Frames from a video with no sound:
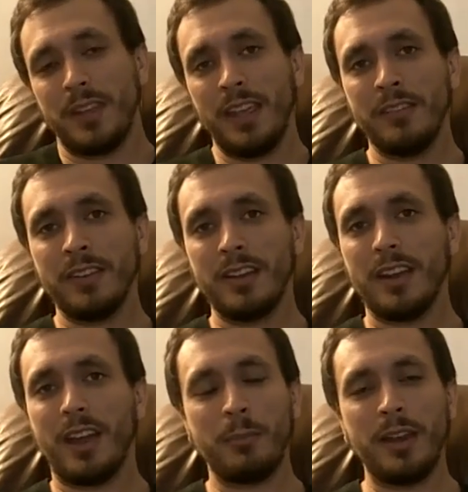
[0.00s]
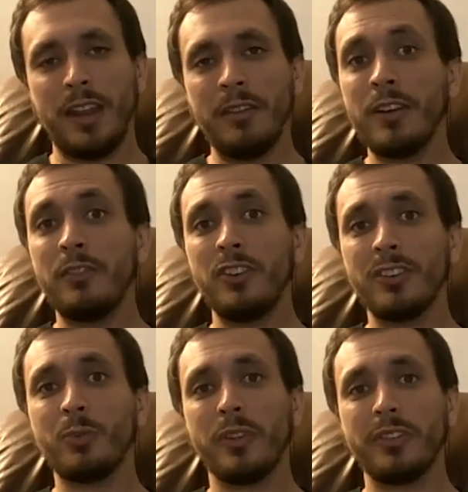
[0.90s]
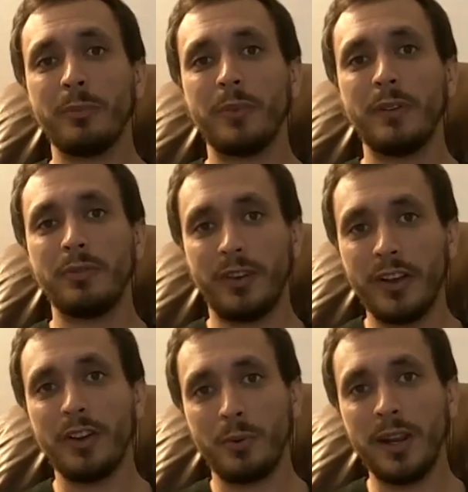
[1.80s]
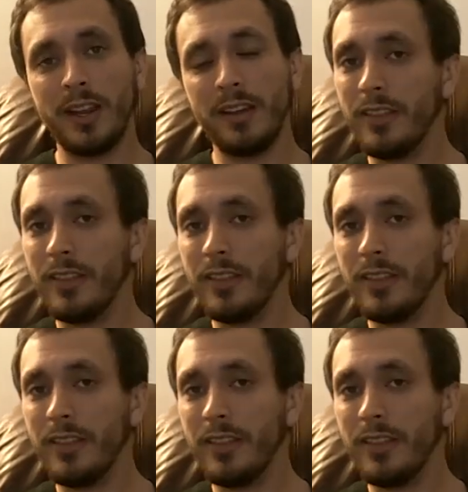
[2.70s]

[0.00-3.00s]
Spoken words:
even if you just want something fun to read,